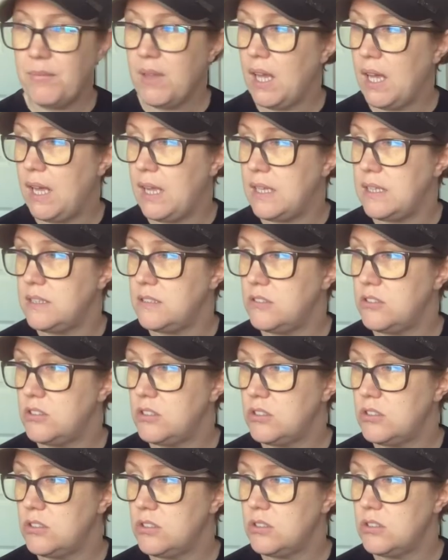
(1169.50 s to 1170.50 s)
and
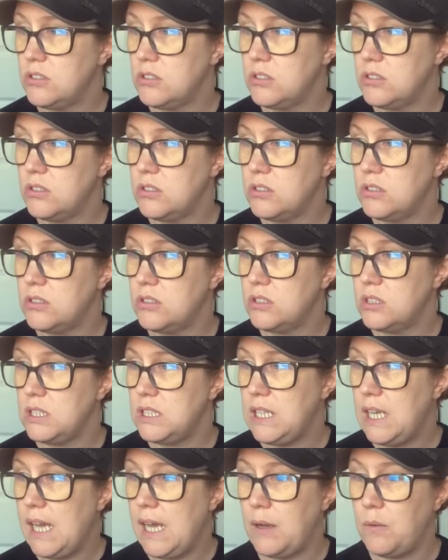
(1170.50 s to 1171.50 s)

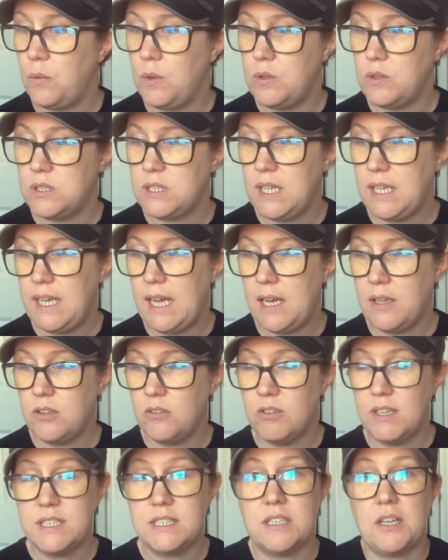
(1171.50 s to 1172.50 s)
yeah, we'll see how the
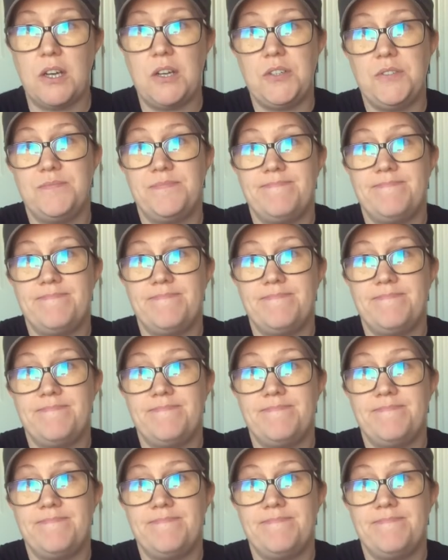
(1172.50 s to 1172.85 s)
rest go